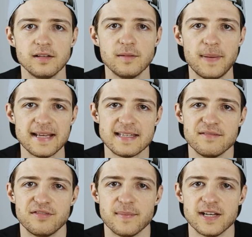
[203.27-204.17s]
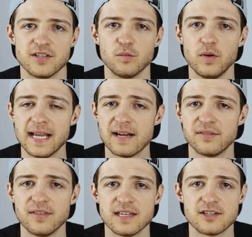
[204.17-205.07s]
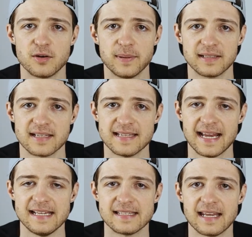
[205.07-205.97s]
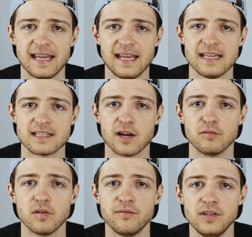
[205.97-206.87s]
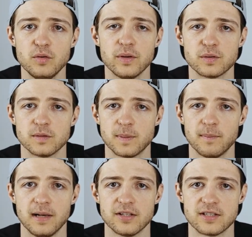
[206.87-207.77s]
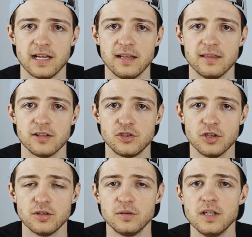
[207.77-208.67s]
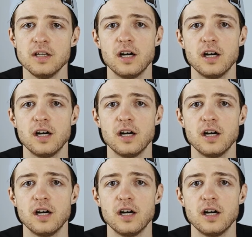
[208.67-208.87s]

The best information we have on this topic to date is a review which was published in the Journal